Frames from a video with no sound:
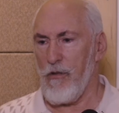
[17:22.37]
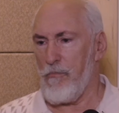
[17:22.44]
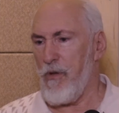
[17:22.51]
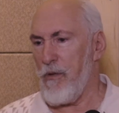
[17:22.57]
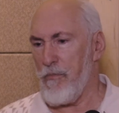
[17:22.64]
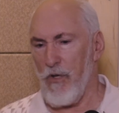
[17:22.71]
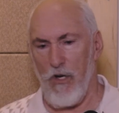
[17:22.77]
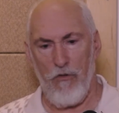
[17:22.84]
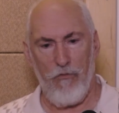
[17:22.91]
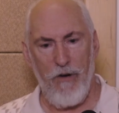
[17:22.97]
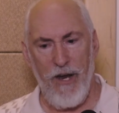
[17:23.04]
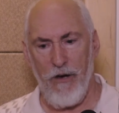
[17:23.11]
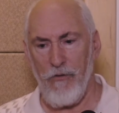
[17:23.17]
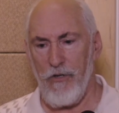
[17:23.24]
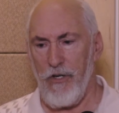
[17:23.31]
people
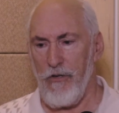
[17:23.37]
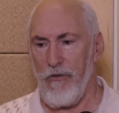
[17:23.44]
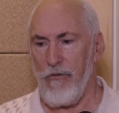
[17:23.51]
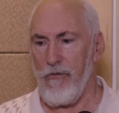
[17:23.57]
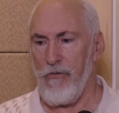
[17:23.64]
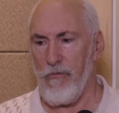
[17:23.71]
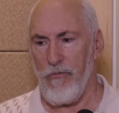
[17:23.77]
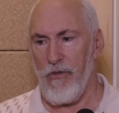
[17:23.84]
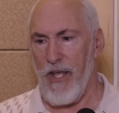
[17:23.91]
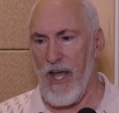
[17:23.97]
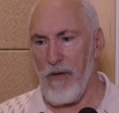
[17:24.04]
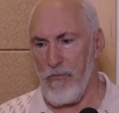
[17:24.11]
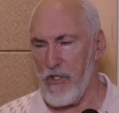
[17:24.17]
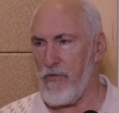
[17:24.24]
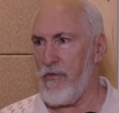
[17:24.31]
around you, the
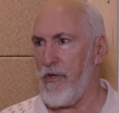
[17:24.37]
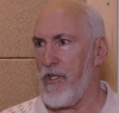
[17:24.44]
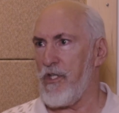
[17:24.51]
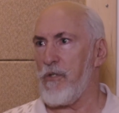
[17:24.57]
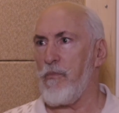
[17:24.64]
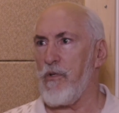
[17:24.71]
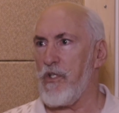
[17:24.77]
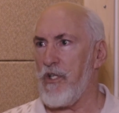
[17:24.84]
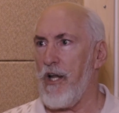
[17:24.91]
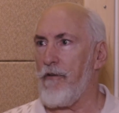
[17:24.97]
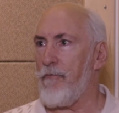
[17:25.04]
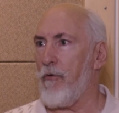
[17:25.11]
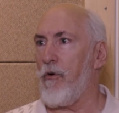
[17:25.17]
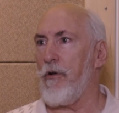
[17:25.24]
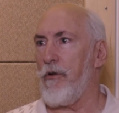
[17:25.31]
atmosphere that's been set
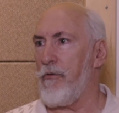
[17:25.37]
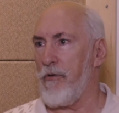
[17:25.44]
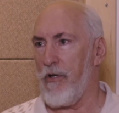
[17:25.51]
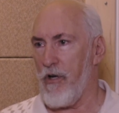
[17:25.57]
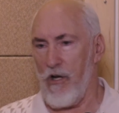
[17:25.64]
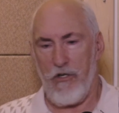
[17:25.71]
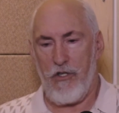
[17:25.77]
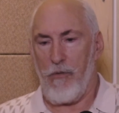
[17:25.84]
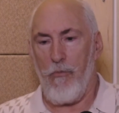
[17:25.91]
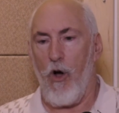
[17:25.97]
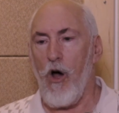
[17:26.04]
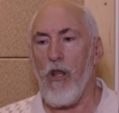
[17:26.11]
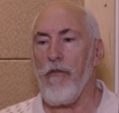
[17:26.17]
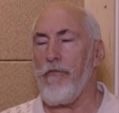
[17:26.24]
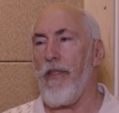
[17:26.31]
for you, costume,
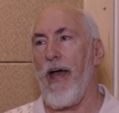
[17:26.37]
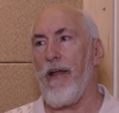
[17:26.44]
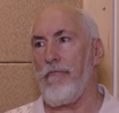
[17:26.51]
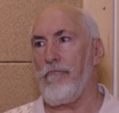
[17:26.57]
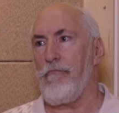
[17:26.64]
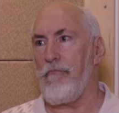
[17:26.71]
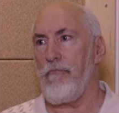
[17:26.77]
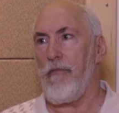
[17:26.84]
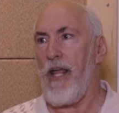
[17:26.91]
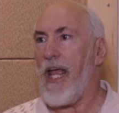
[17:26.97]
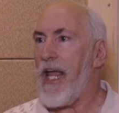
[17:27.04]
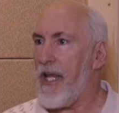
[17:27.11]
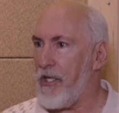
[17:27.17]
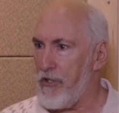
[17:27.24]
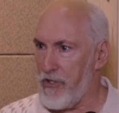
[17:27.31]
all of that
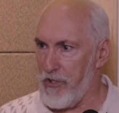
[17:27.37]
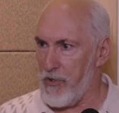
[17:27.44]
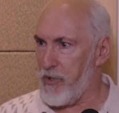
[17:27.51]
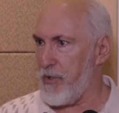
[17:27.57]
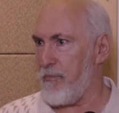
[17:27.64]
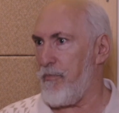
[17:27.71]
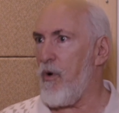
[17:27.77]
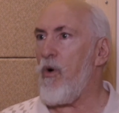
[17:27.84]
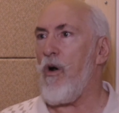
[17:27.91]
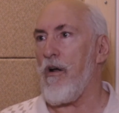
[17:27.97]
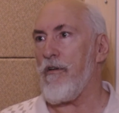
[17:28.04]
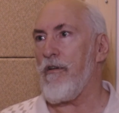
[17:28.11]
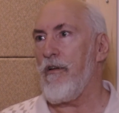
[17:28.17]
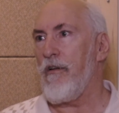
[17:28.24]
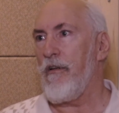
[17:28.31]
aids to
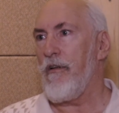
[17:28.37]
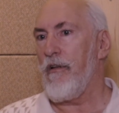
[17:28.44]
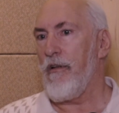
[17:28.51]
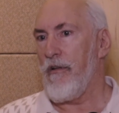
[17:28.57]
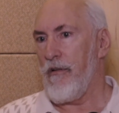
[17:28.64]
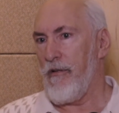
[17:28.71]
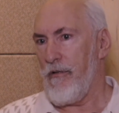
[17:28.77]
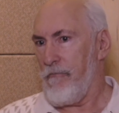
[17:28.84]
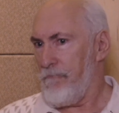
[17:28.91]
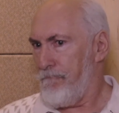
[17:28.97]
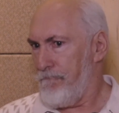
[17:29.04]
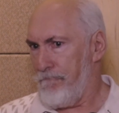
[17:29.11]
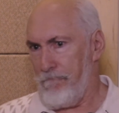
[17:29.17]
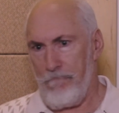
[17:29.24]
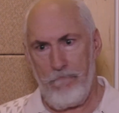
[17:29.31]
support. Mm-hmm.
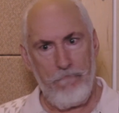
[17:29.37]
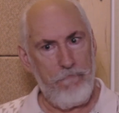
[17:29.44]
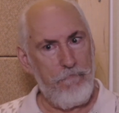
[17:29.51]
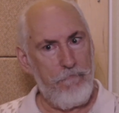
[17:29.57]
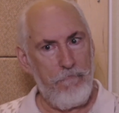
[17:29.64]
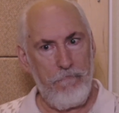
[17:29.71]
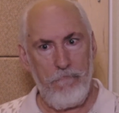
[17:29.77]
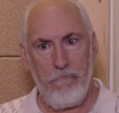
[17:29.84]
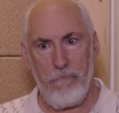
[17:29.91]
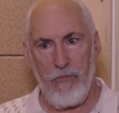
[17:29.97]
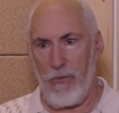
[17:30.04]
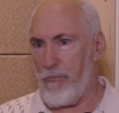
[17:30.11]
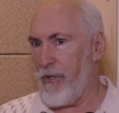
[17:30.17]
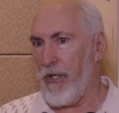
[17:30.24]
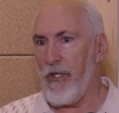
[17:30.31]

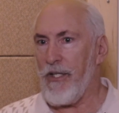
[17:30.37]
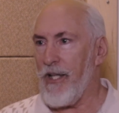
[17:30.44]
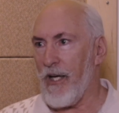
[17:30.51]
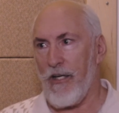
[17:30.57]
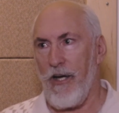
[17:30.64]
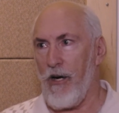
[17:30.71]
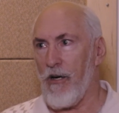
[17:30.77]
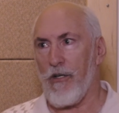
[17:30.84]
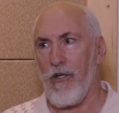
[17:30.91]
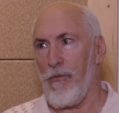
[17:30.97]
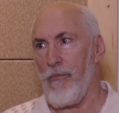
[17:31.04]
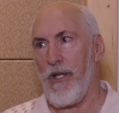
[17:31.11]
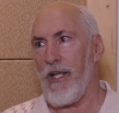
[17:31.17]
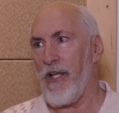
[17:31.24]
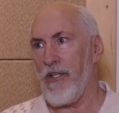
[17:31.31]
But building that character
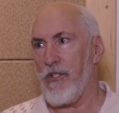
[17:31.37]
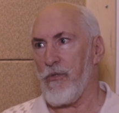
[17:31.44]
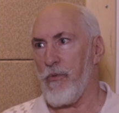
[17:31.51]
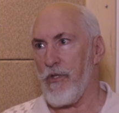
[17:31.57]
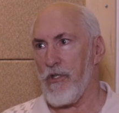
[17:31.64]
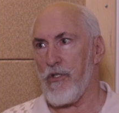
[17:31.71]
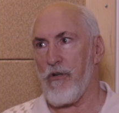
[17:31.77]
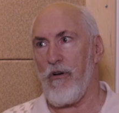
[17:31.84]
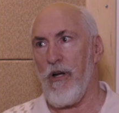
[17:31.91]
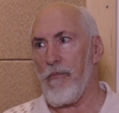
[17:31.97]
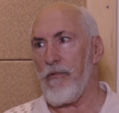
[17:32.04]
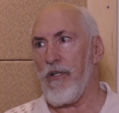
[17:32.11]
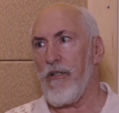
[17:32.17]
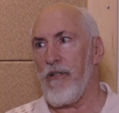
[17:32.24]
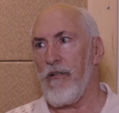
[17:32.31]
begins with the script.